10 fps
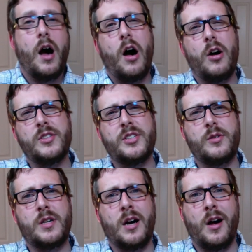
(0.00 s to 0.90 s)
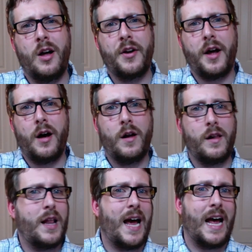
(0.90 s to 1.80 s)
also called
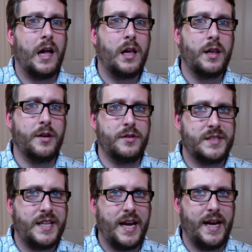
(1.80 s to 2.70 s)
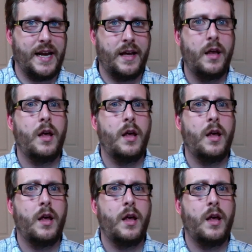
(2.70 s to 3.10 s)
All Hallows' Day,